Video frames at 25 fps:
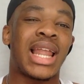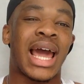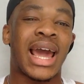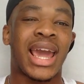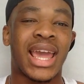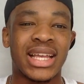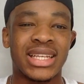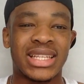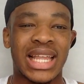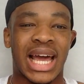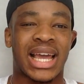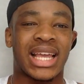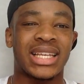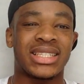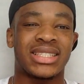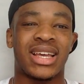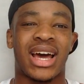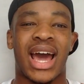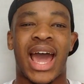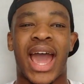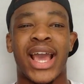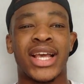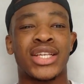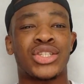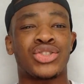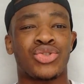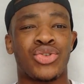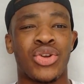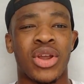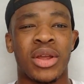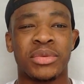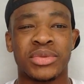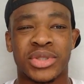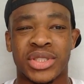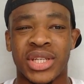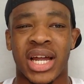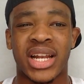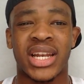Like it's the ice
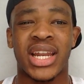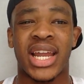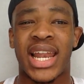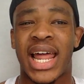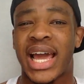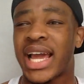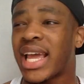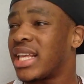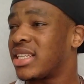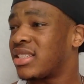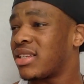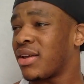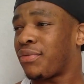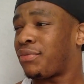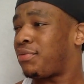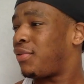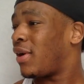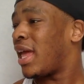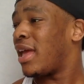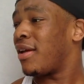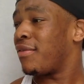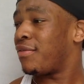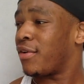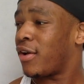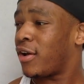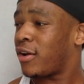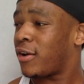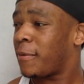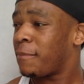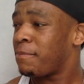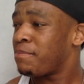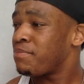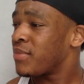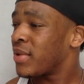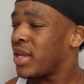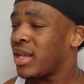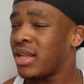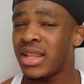cream sundae, like it's flavored.
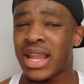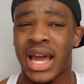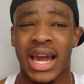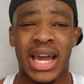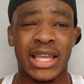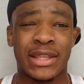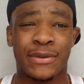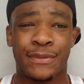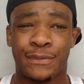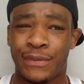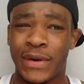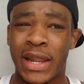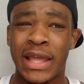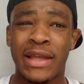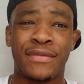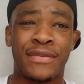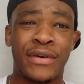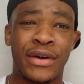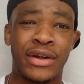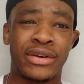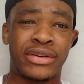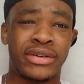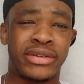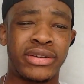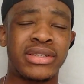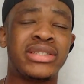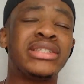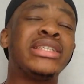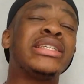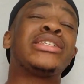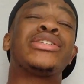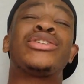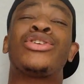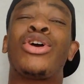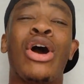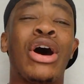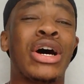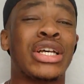It's
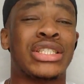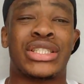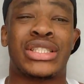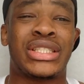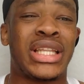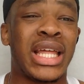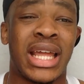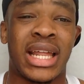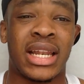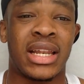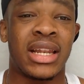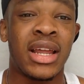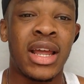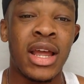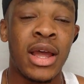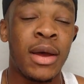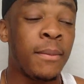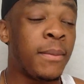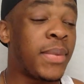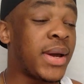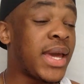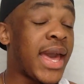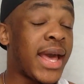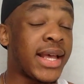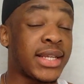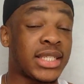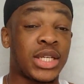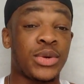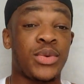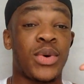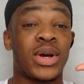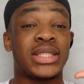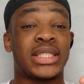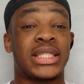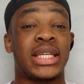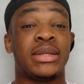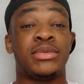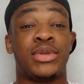disgusting. But yeah, she
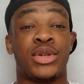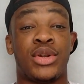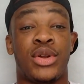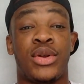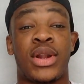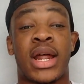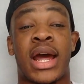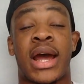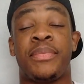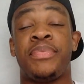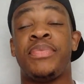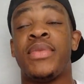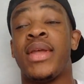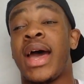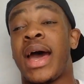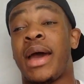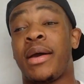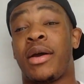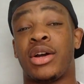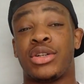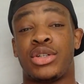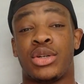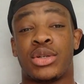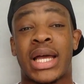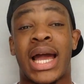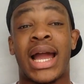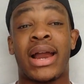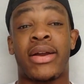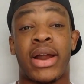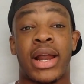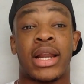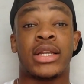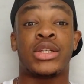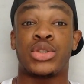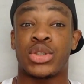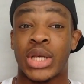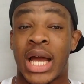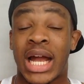wants him to do that because she was
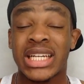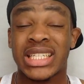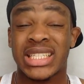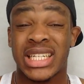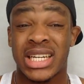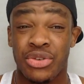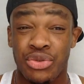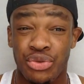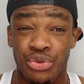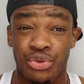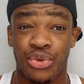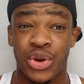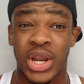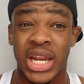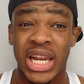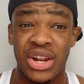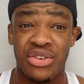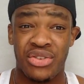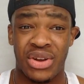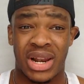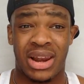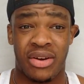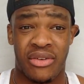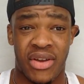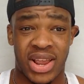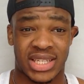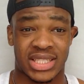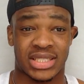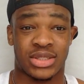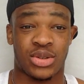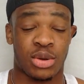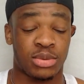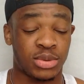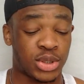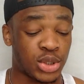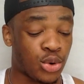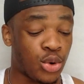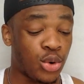angry. And she was actually really, really racist
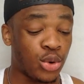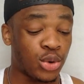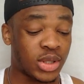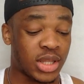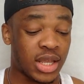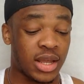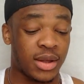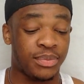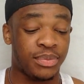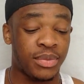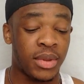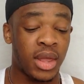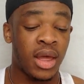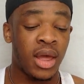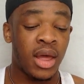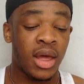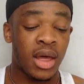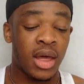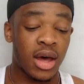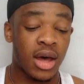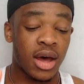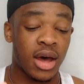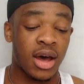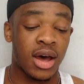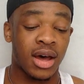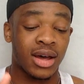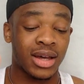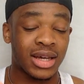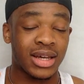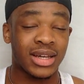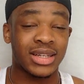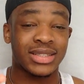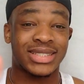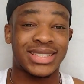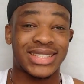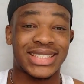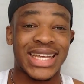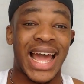to him. She called him a
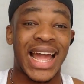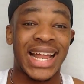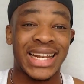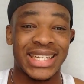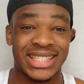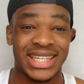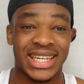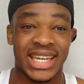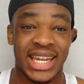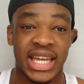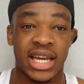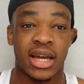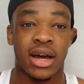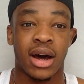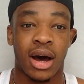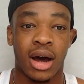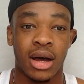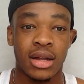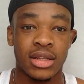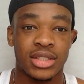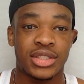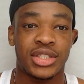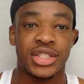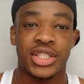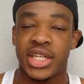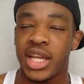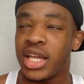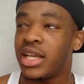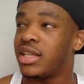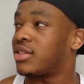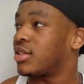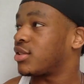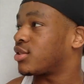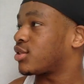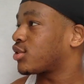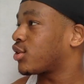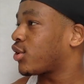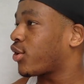sand nigger.
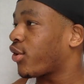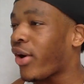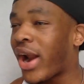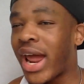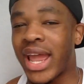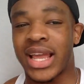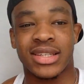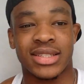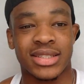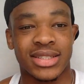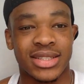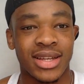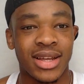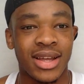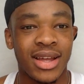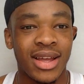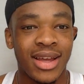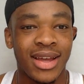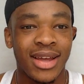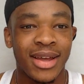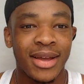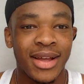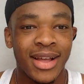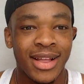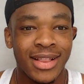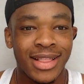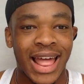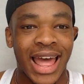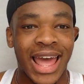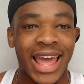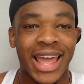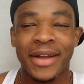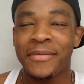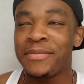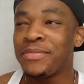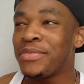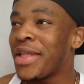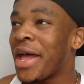Jesus Christ.
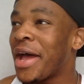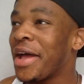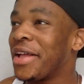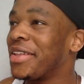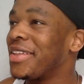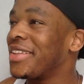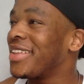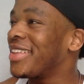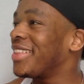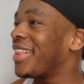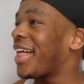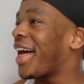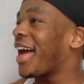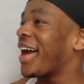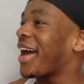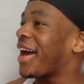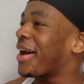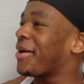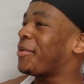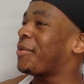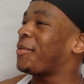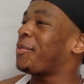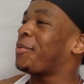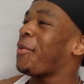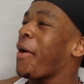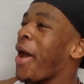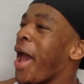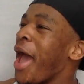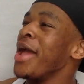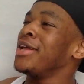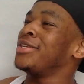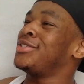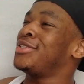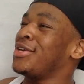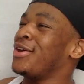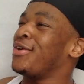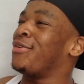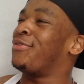Like, where
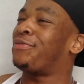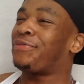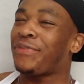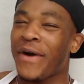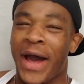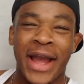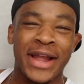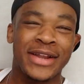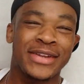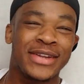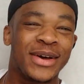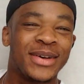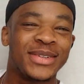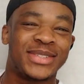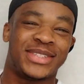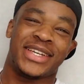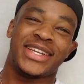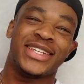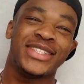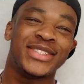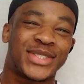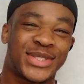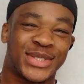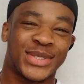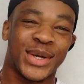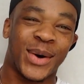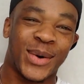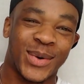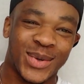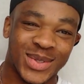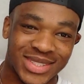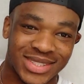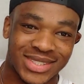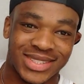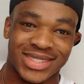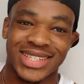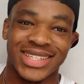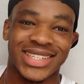do you find those
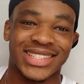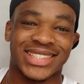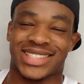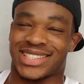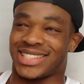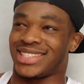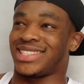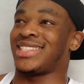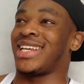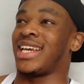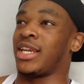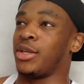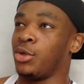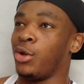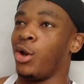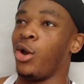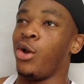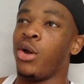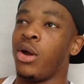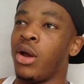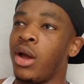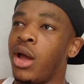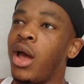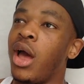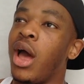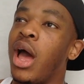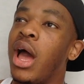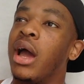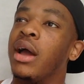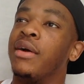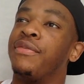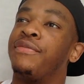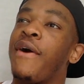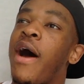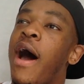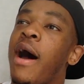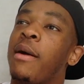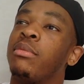insults? You,
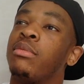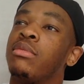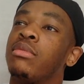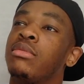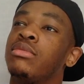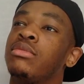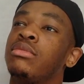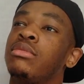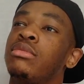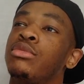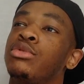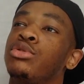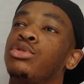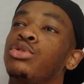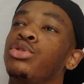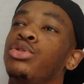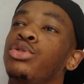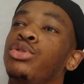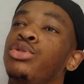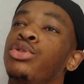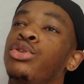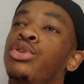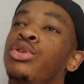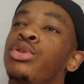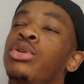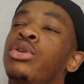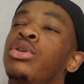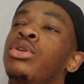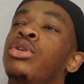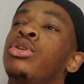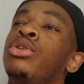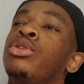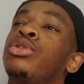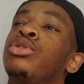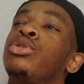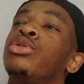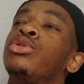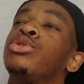hey fam, you
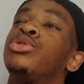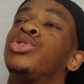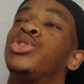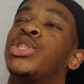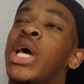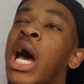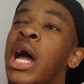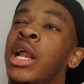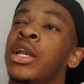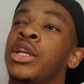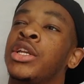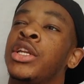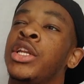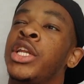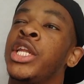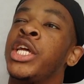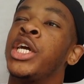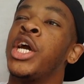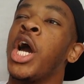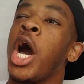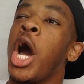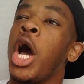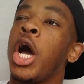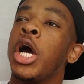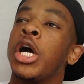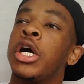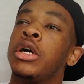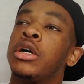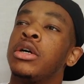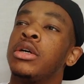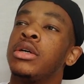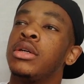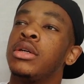sand nigger.